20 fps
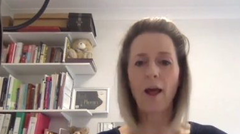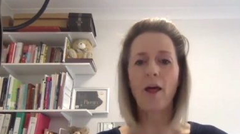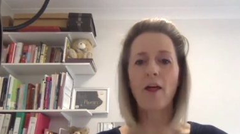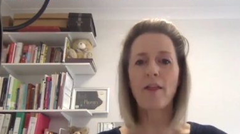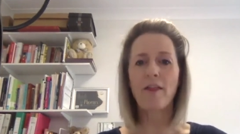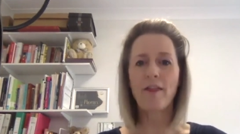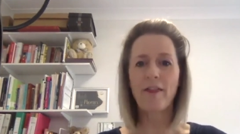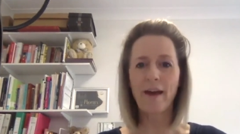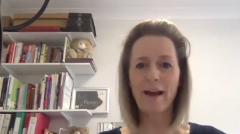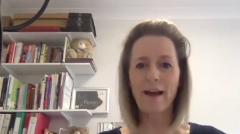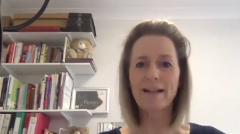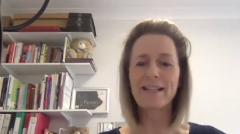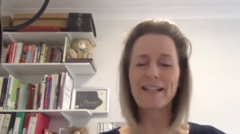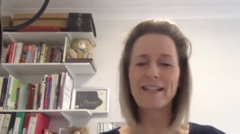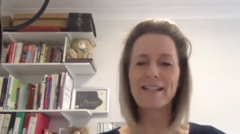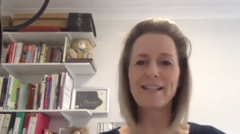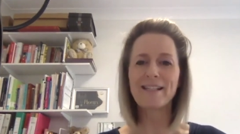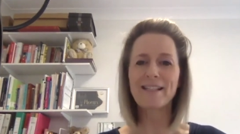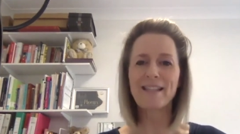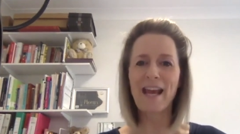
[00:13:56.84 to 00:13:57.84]
that
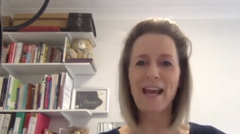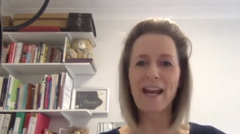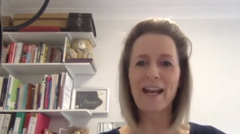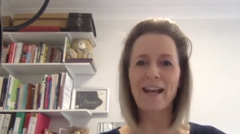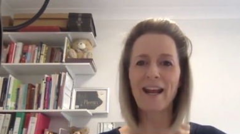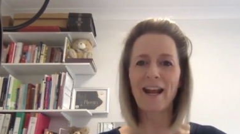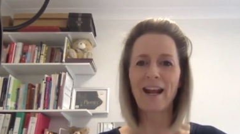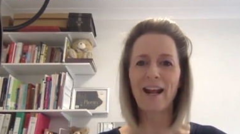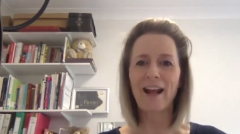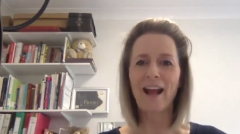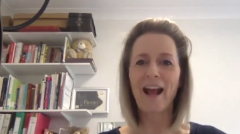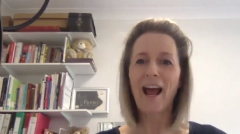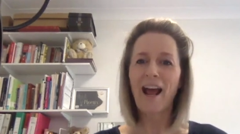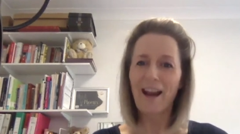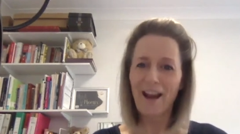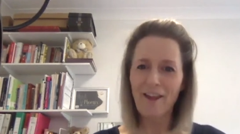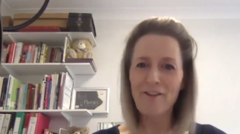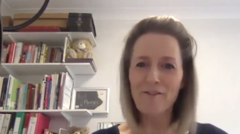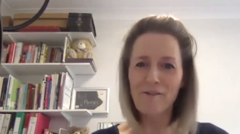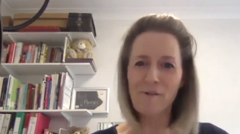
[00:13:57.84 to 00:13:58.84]
is then
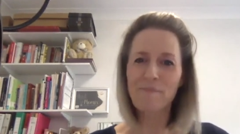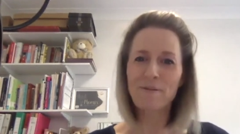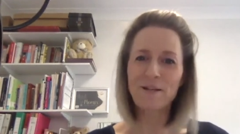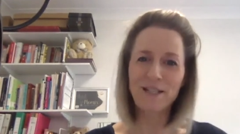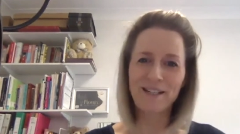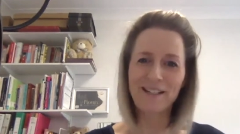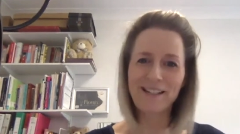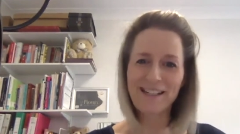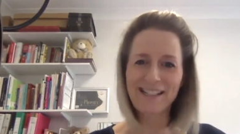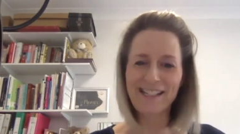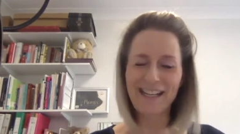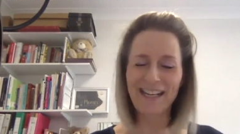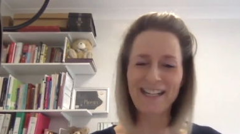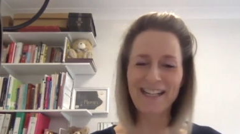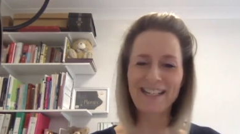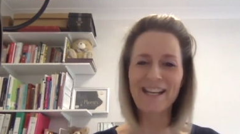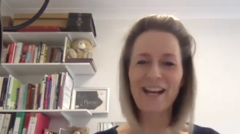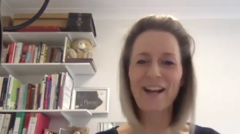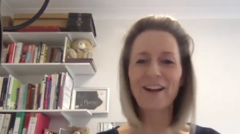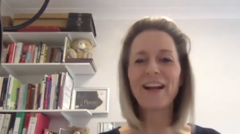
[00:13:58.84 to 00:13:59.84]
another opportunity.
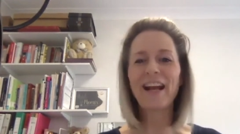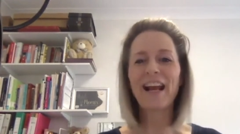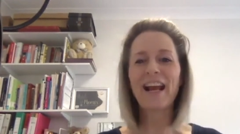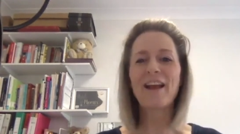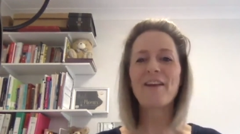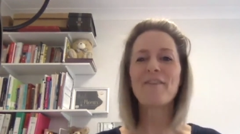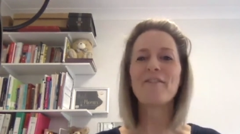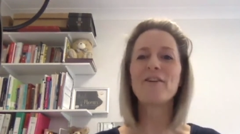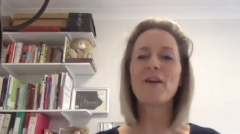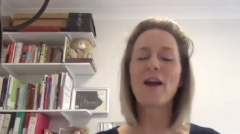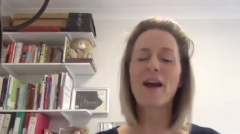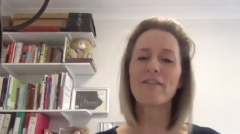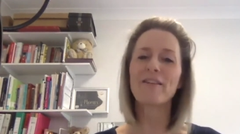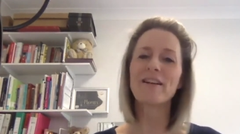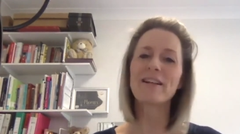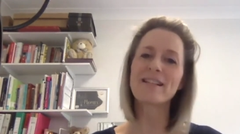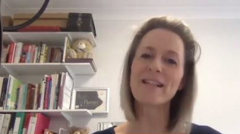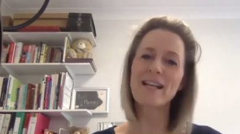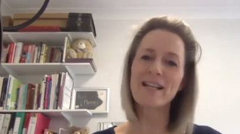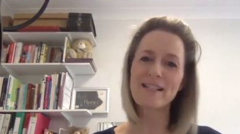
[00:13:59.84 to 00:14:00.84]
So if you have an
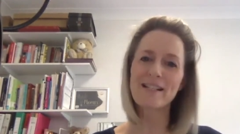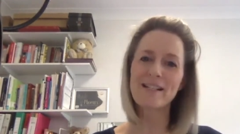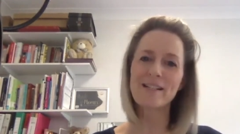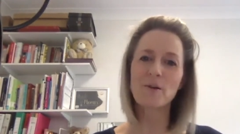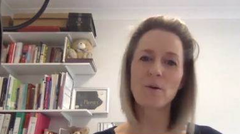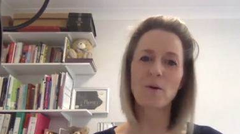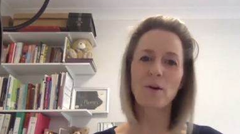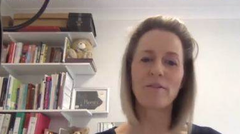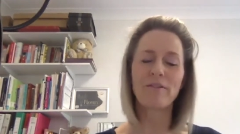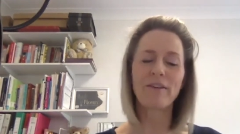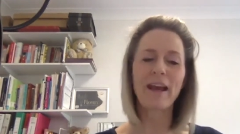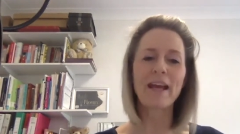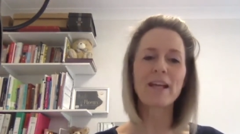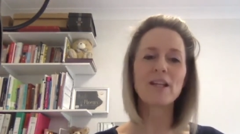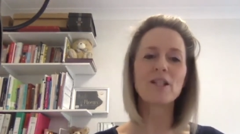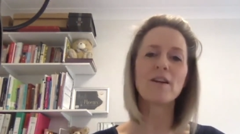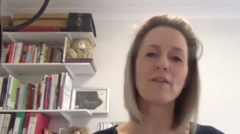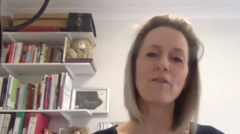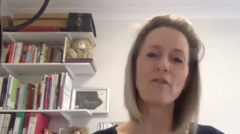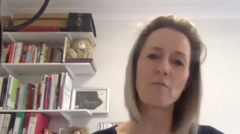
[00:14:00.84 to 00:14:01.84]
assessor's
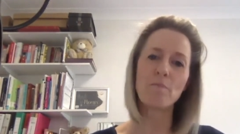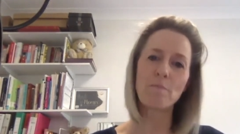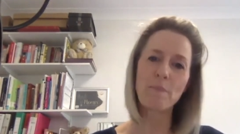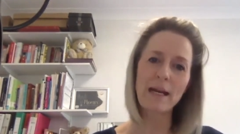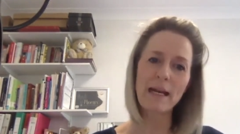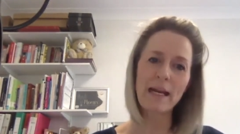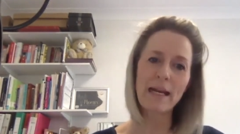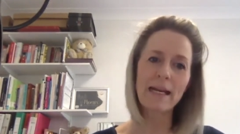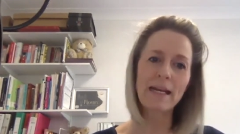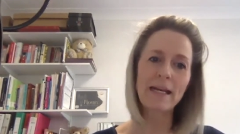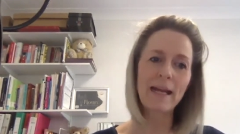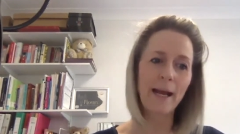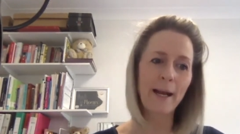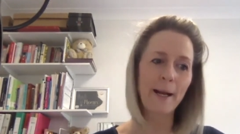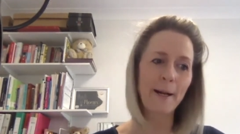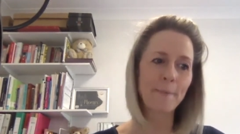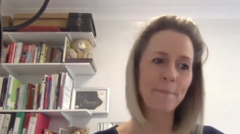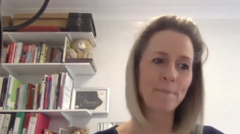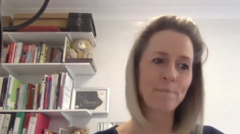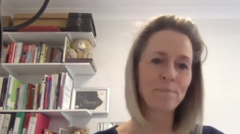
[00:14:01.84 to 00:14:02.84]
qualification, if you've been
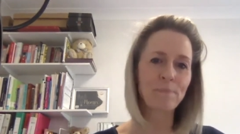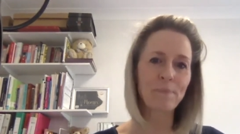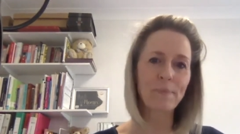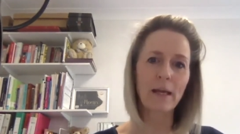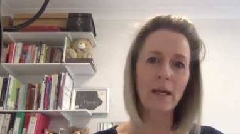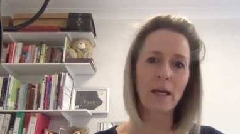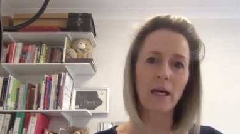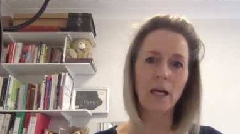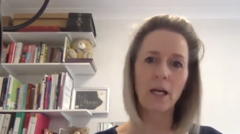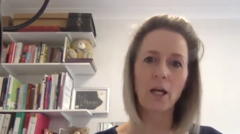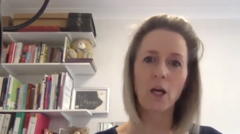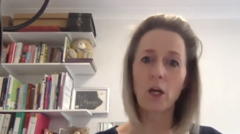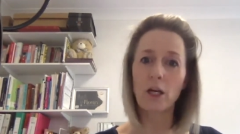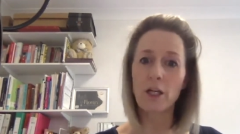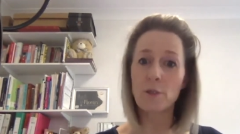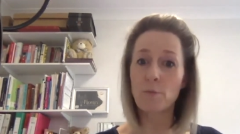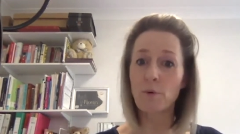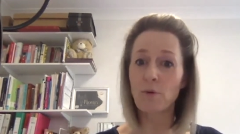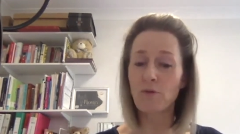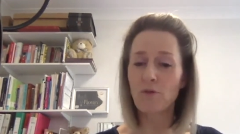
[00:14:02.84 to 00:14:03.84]
in
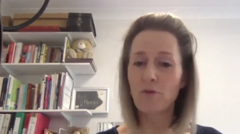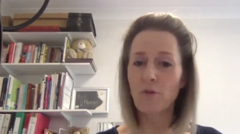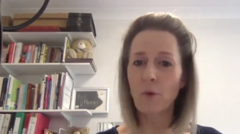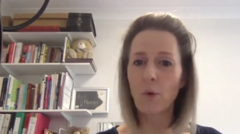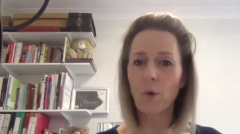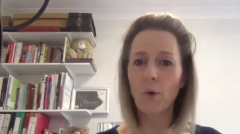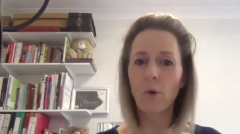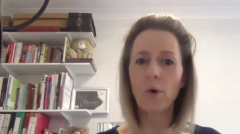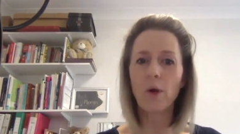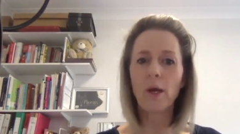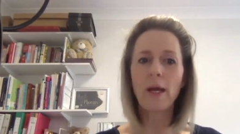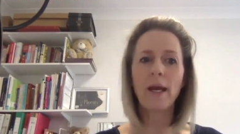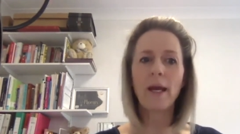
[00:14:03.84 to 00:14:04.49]
college before,